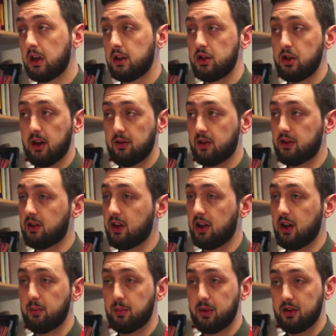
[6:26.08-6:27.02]
you have to
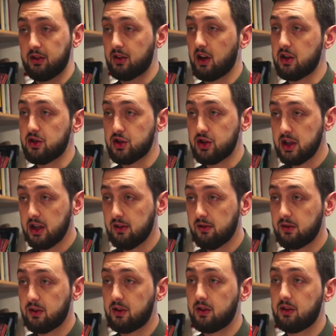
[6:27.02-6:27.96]
turn up at certain
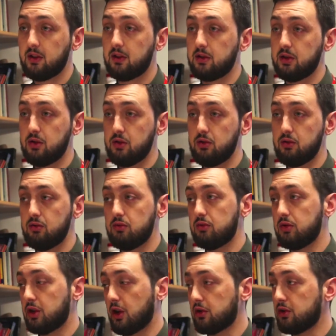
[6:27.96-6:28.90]
shifts, you
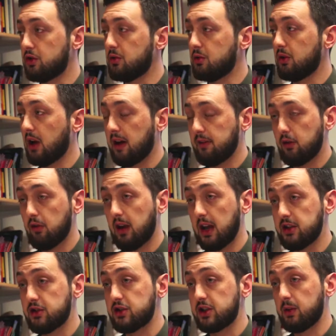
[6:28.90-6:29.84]
have a
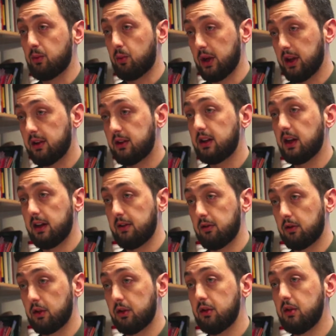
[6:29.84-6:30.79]
relationship with
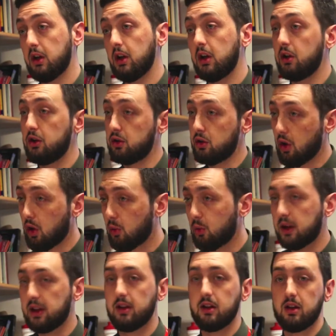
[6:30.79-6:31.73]
Deliveroo, not
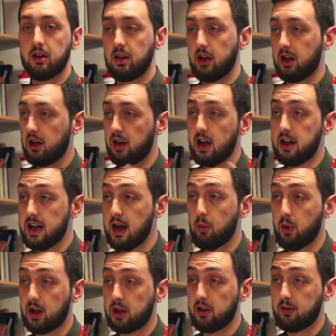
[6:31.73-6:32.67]
with a
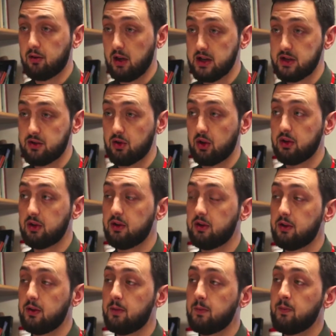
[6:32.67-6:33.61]
network of
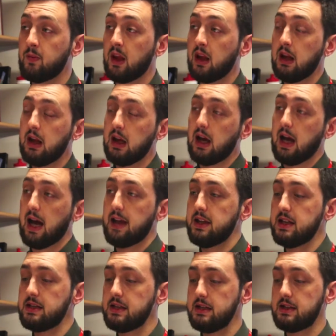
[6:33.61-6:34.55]
restaurants. And
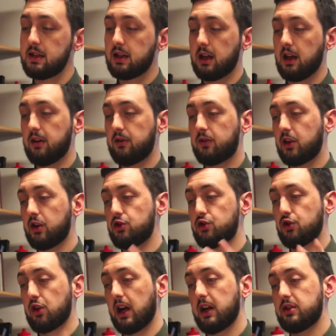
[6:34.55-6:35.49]
this is the kind of
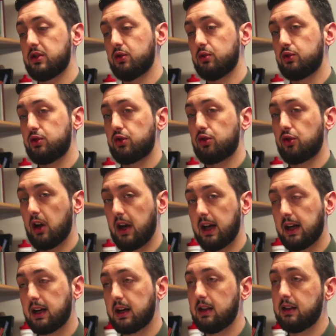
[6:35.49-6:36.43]
contractual
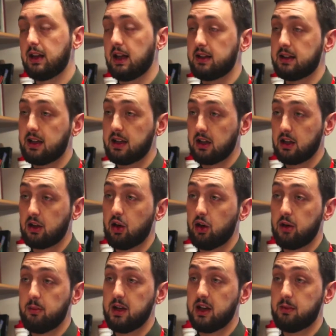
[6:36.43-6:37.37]
trick that the gig
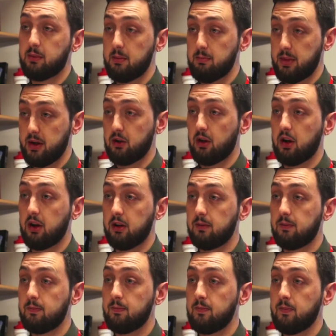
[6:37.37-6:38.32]
economy has been built on.